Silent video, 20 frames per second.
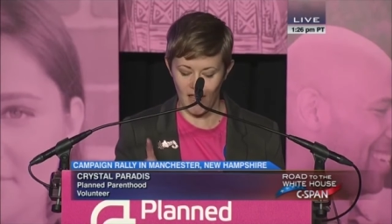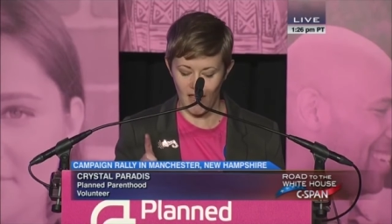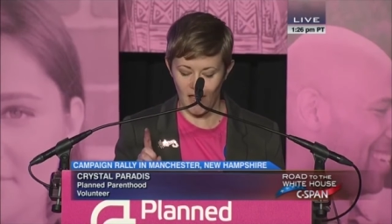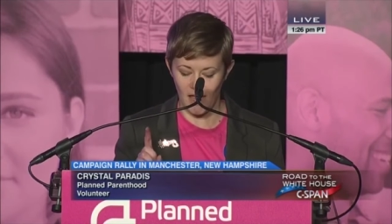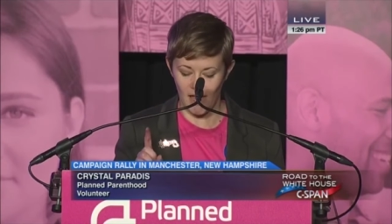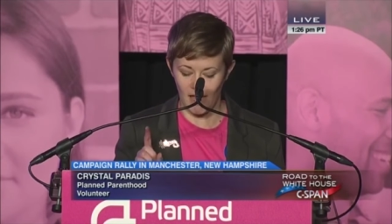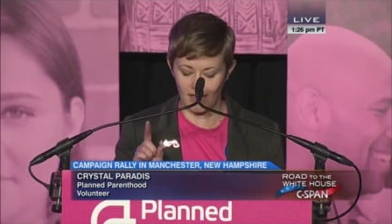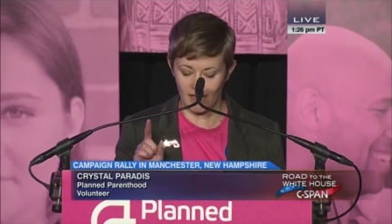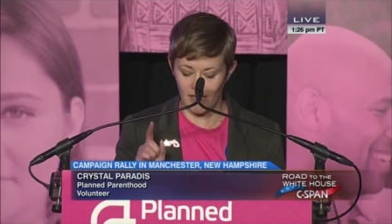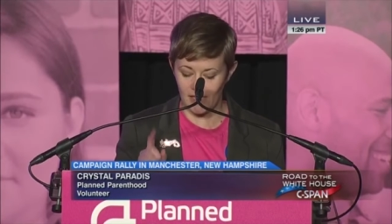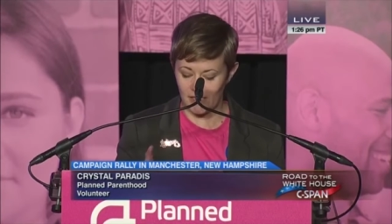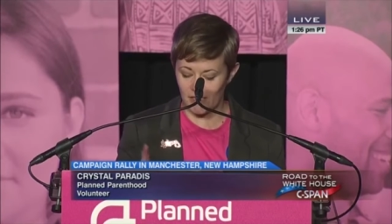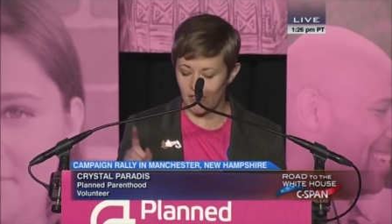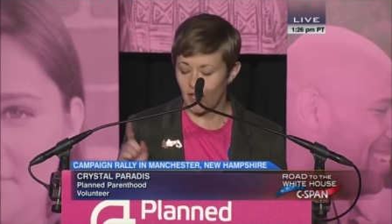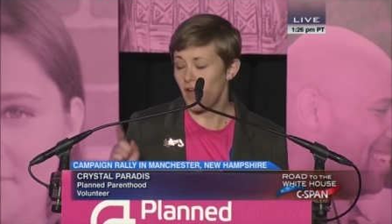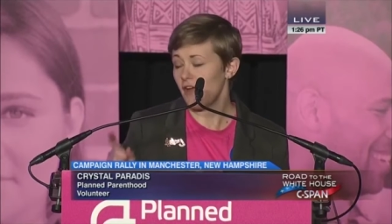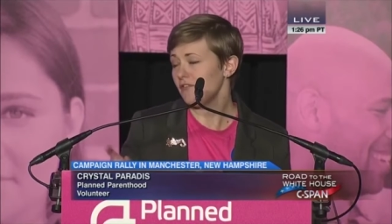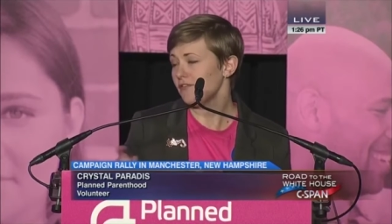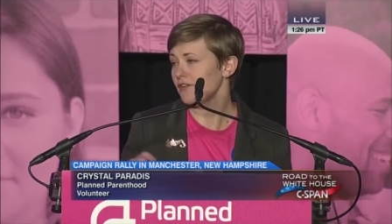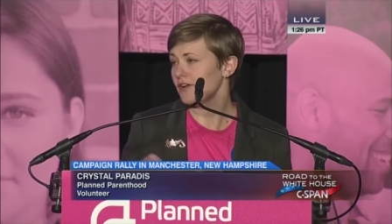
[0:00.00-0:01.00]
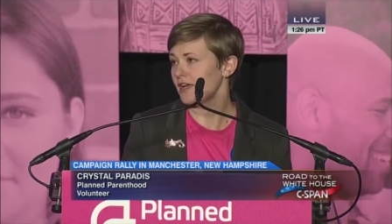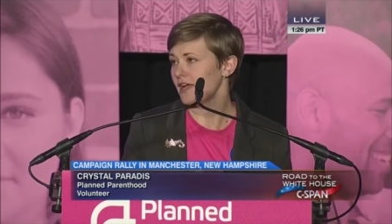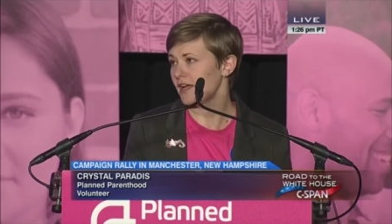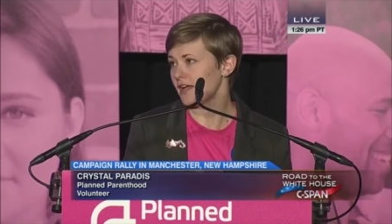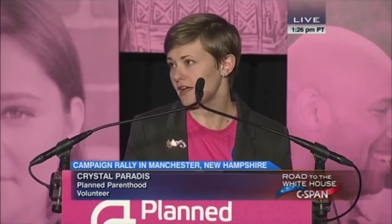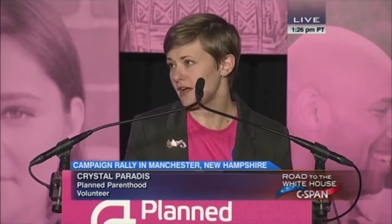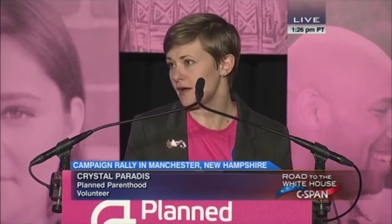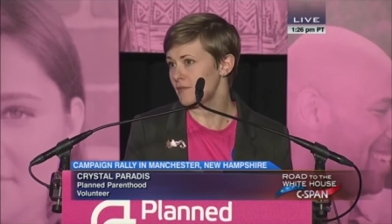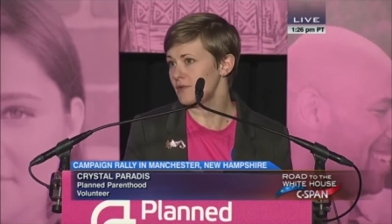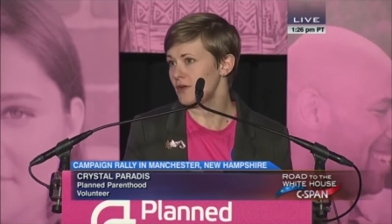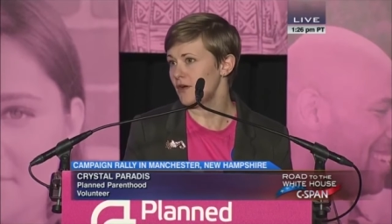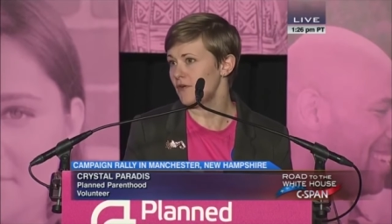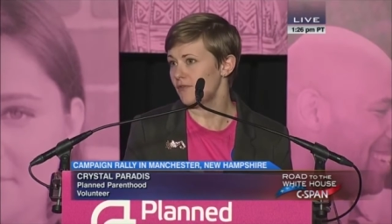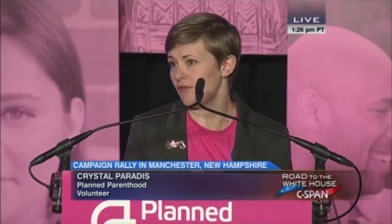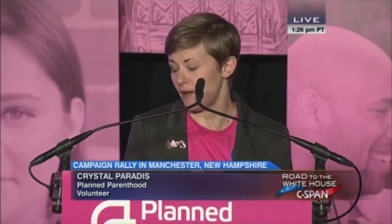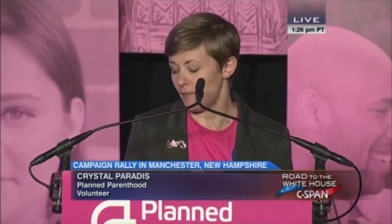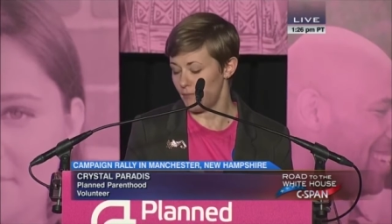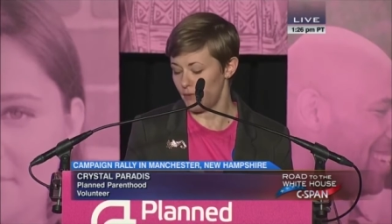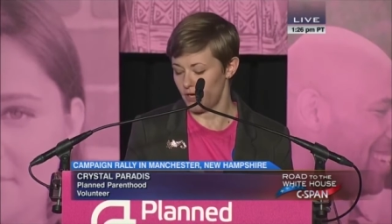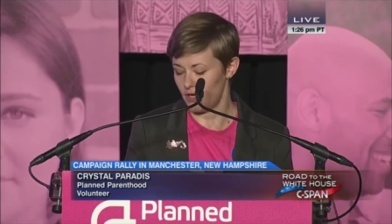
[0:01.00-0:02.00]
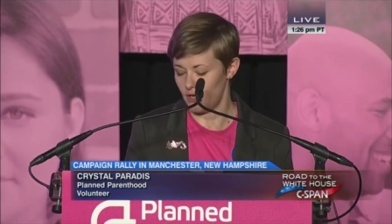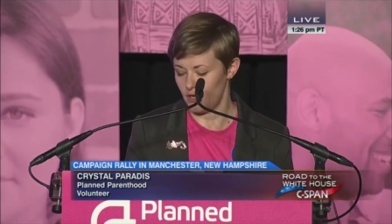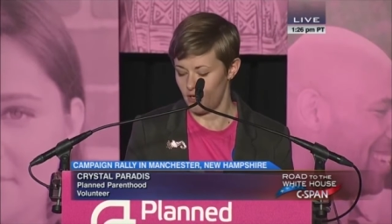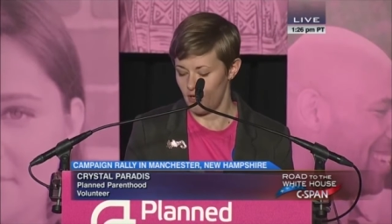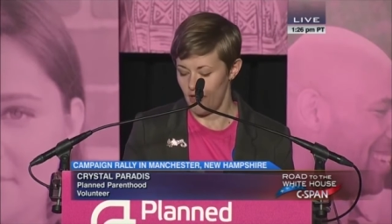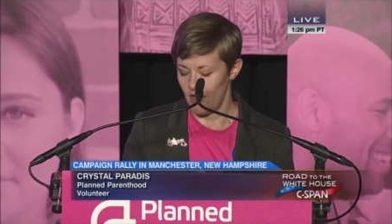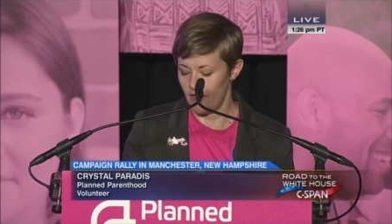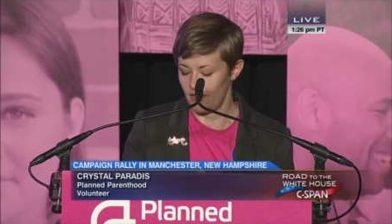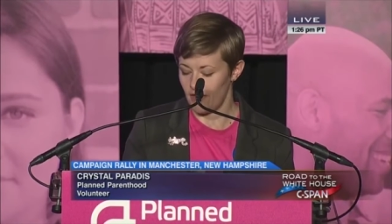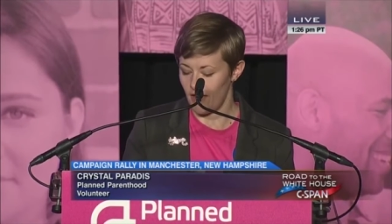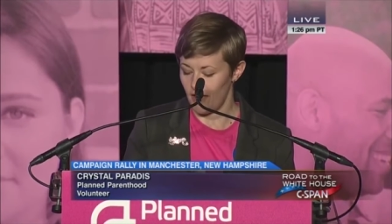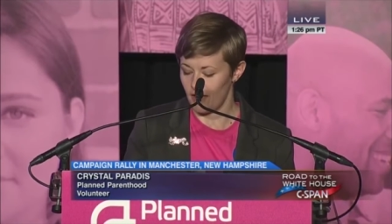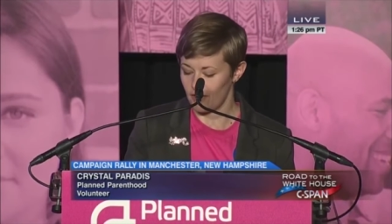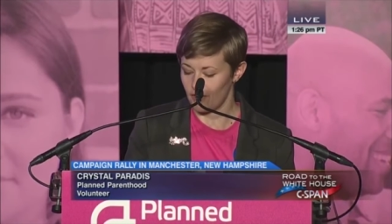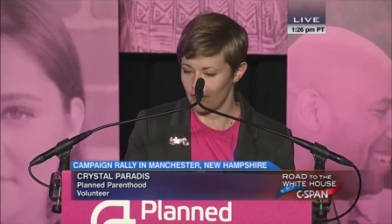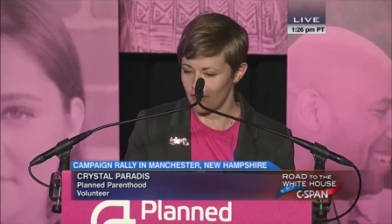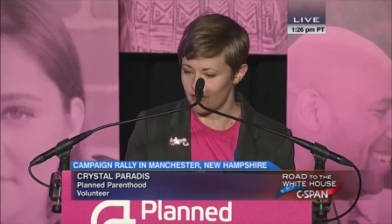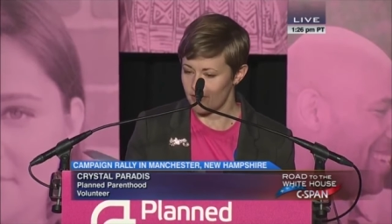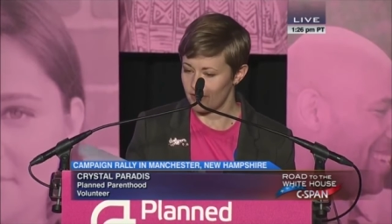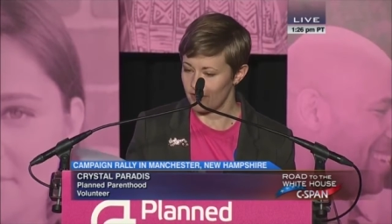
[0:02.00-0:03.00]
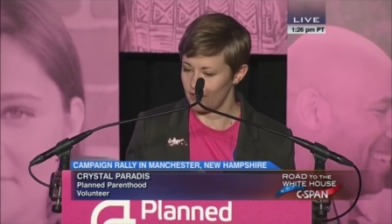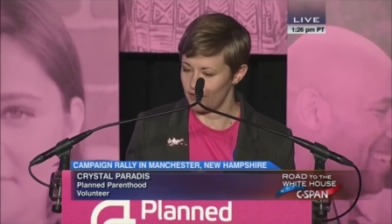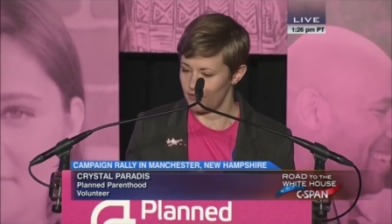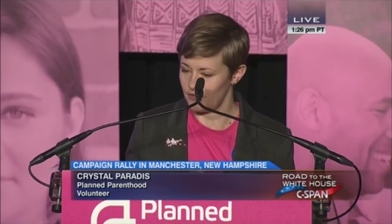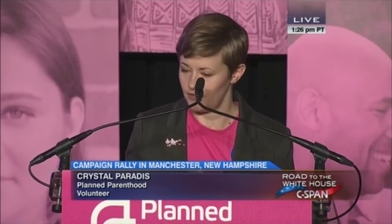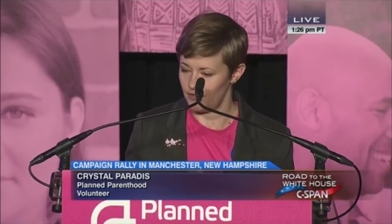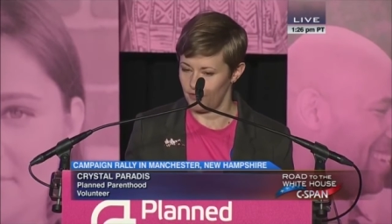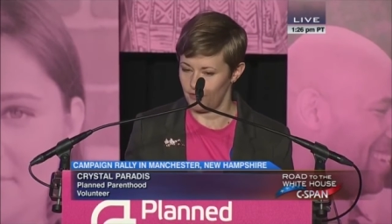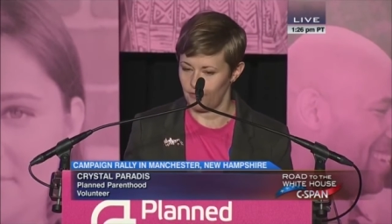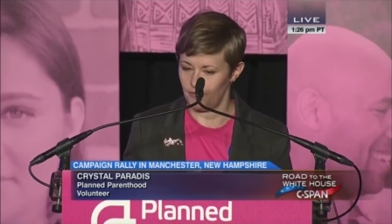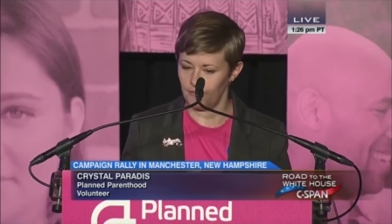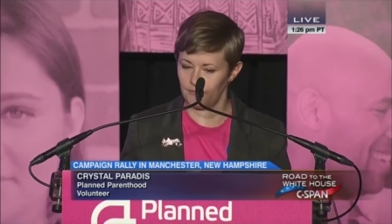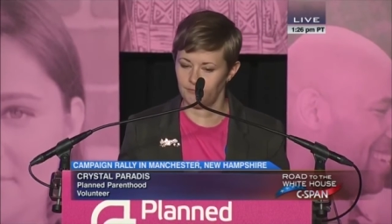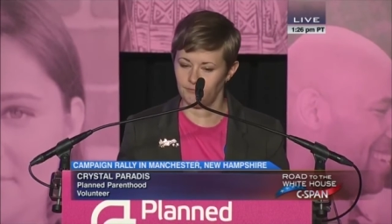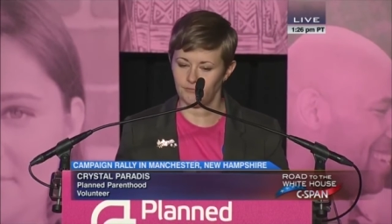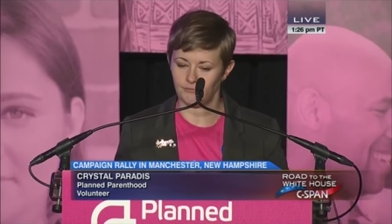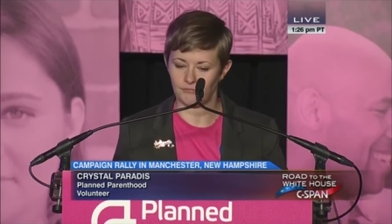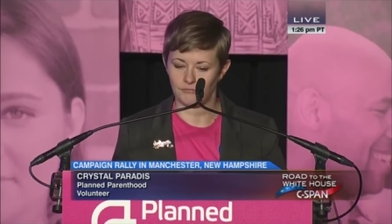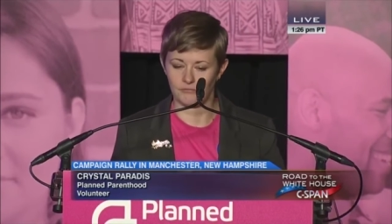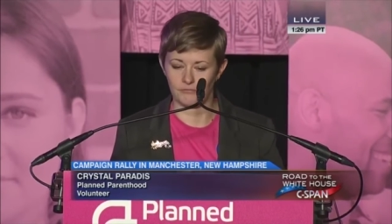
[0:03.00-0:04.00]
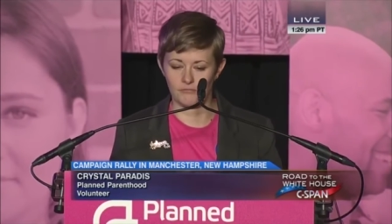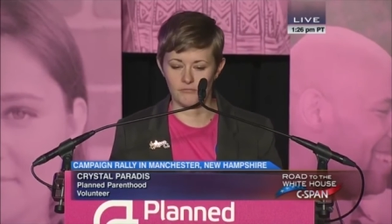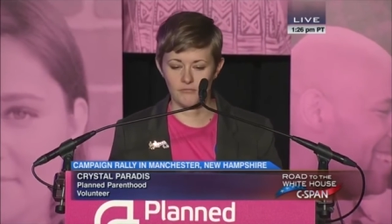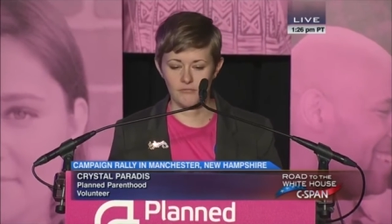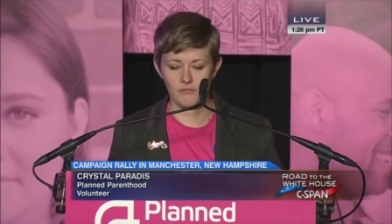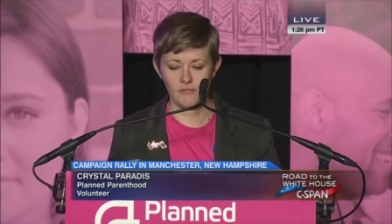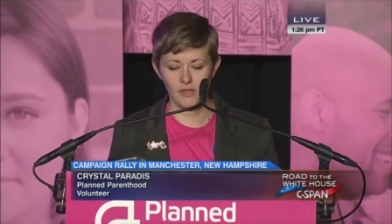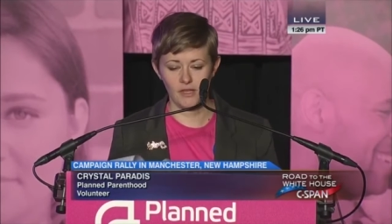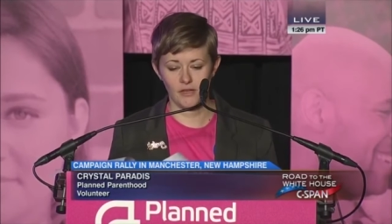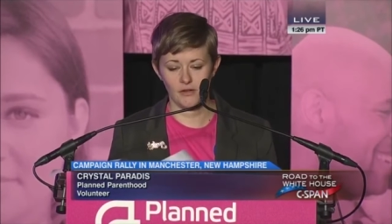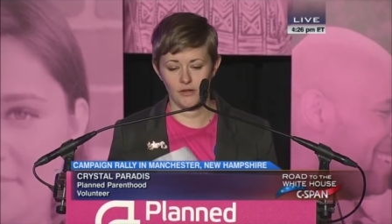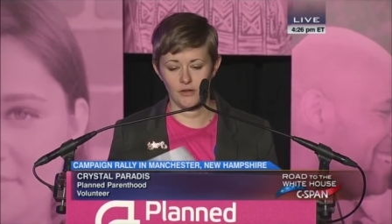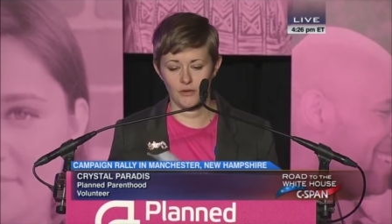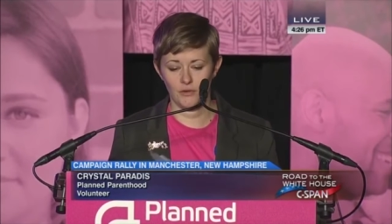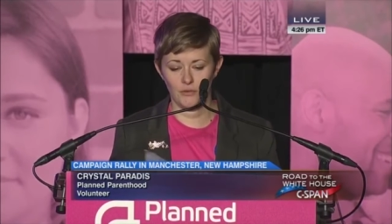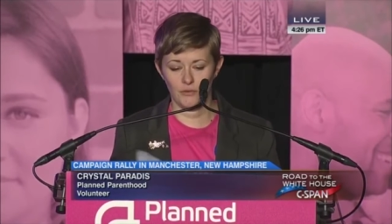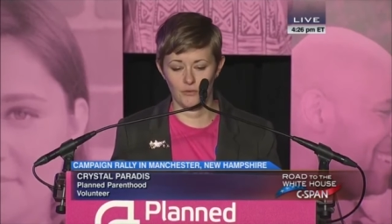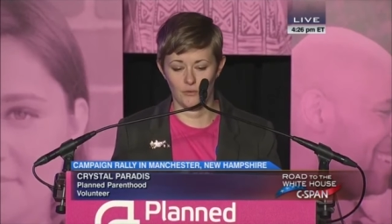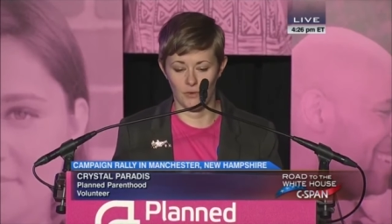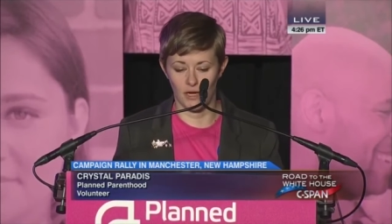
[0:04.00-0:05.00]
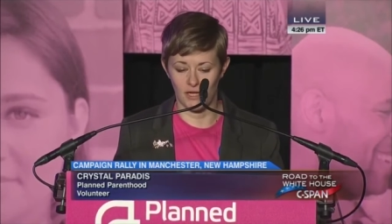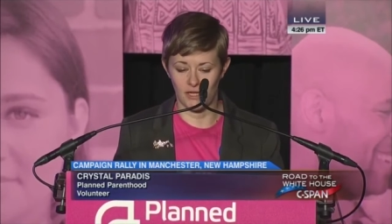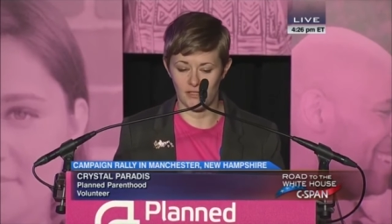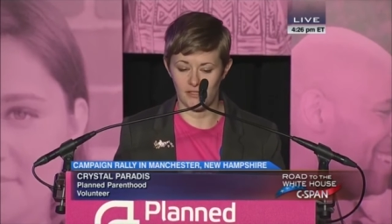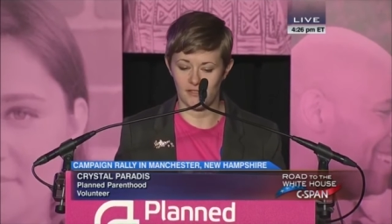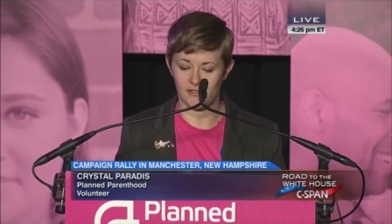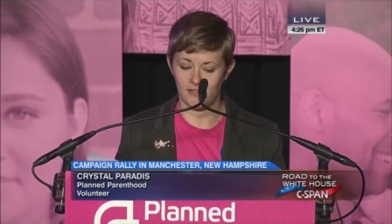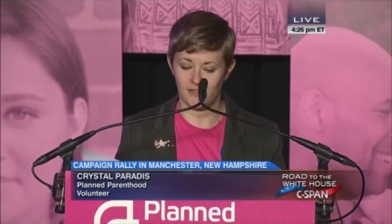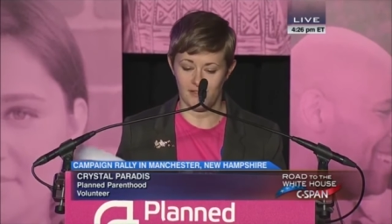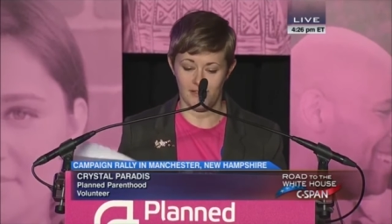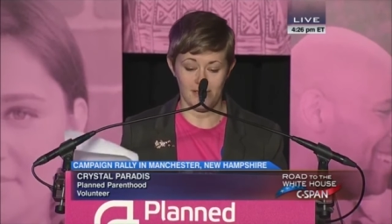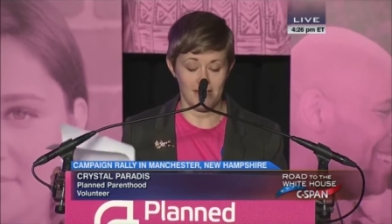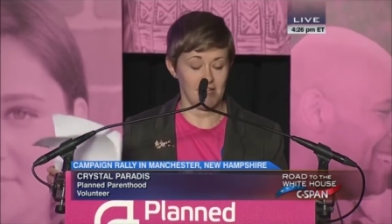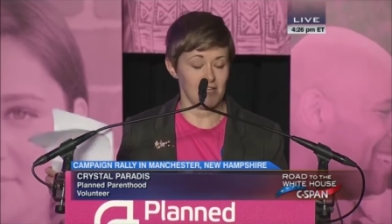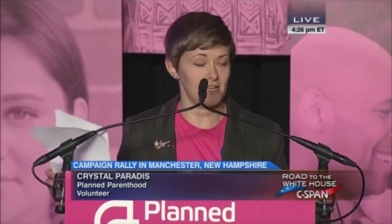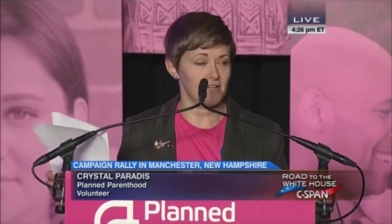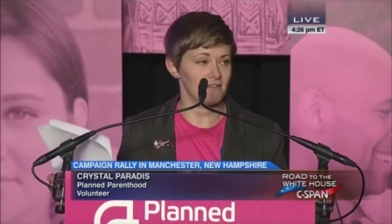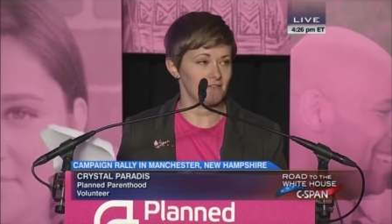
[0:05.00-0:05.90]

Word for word: And let's not forget, come November, that Chris Sununu, who was the...